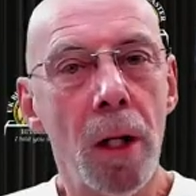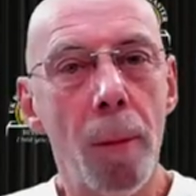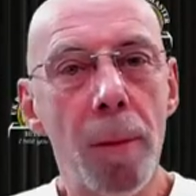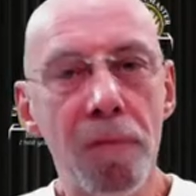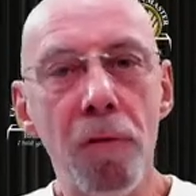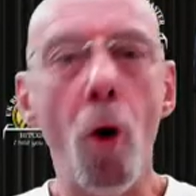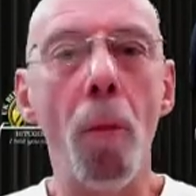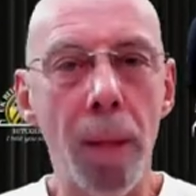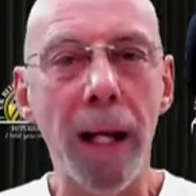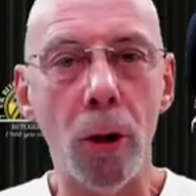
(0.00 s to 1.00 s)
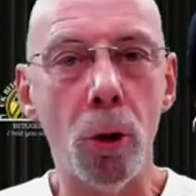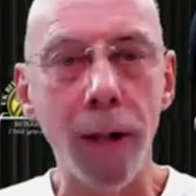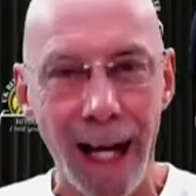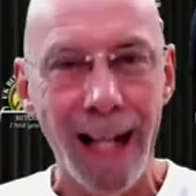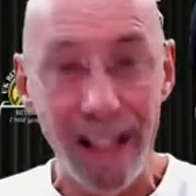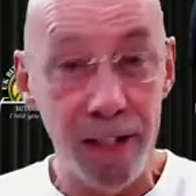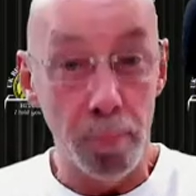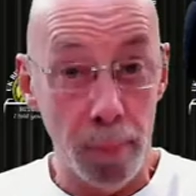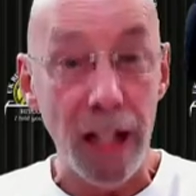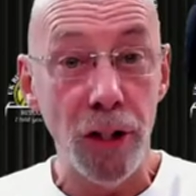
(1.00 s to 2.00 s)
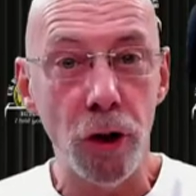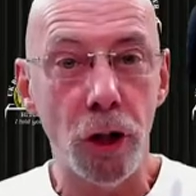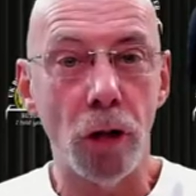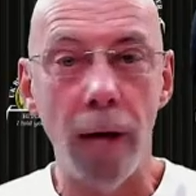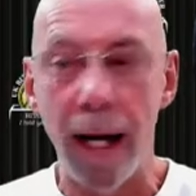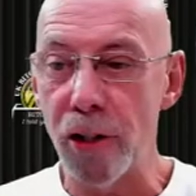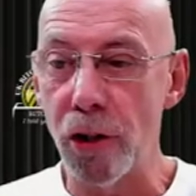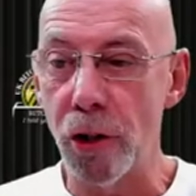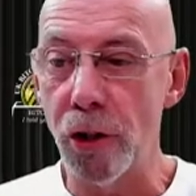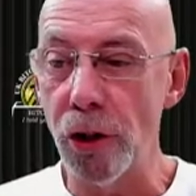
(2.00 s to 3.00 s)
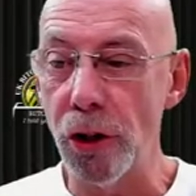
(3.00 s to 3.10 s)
before Bitcoin had major correction that